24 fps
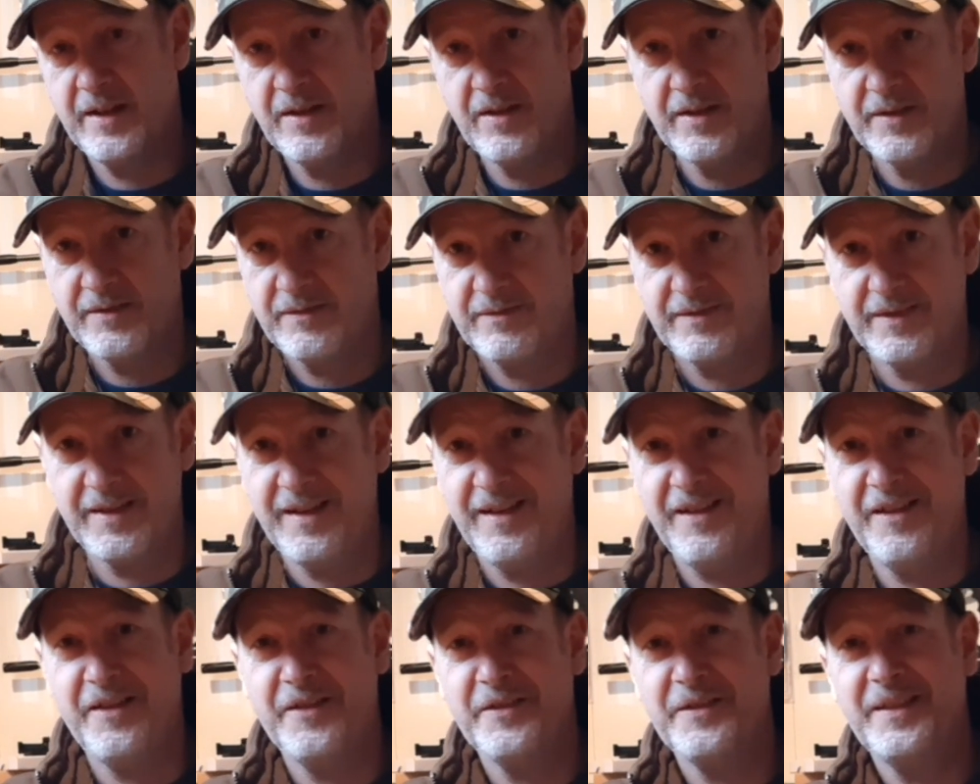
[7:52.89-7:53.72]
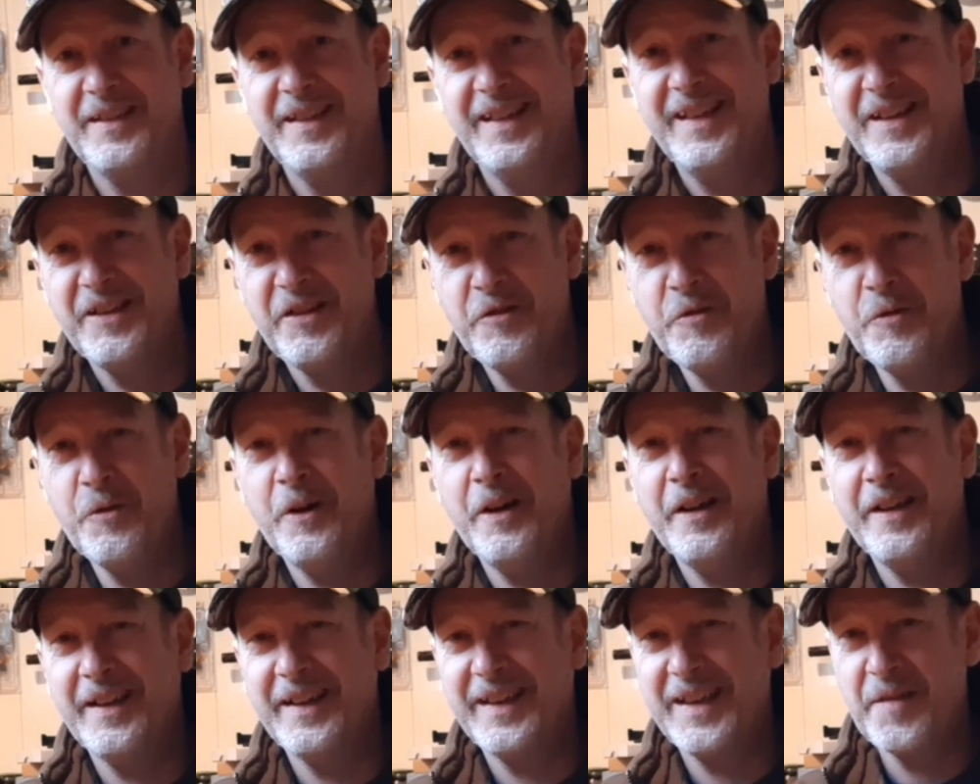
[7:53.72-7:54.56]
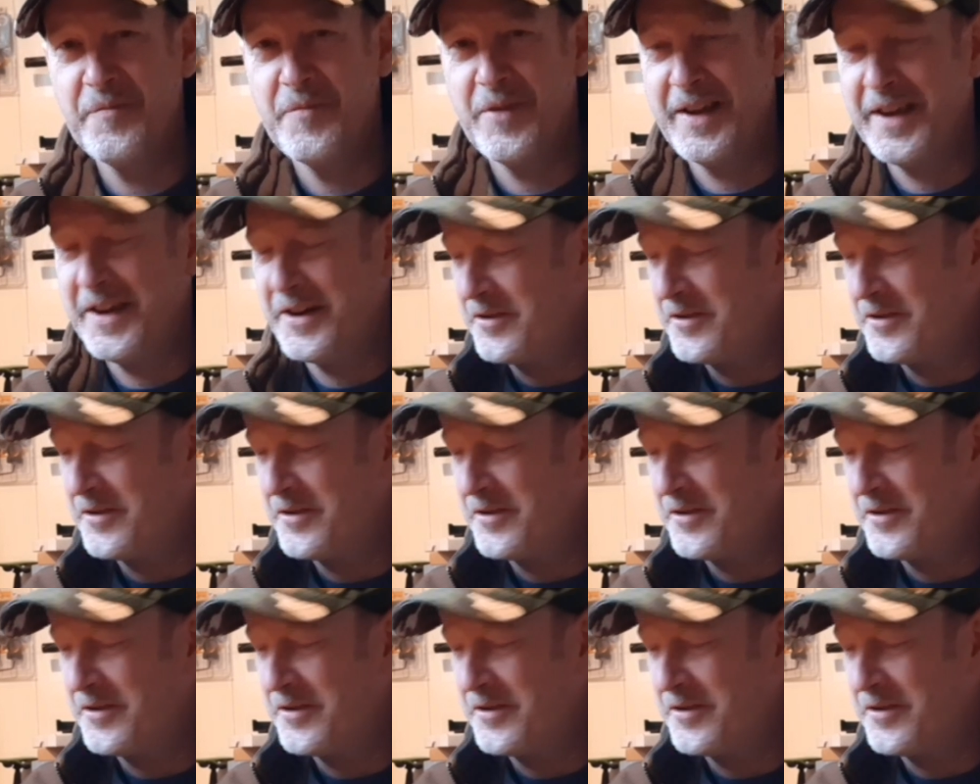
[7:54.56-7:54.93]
I can't quite get my head